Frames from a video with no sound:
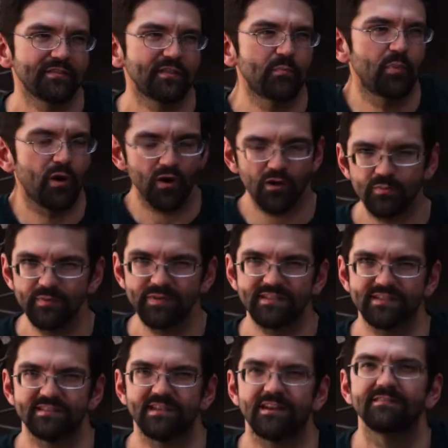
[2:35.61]
The
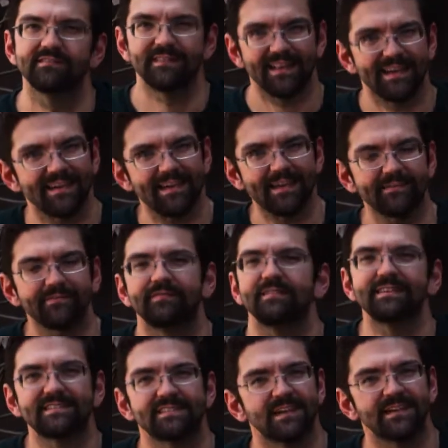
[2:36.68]
purpose of life
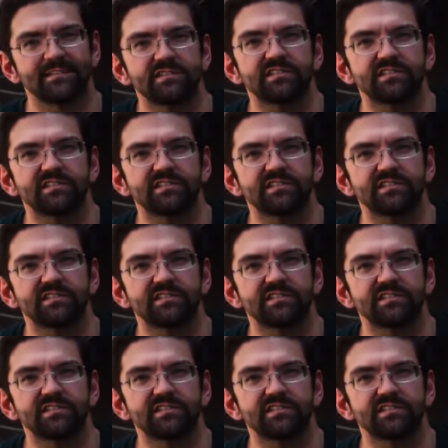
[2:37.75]
is not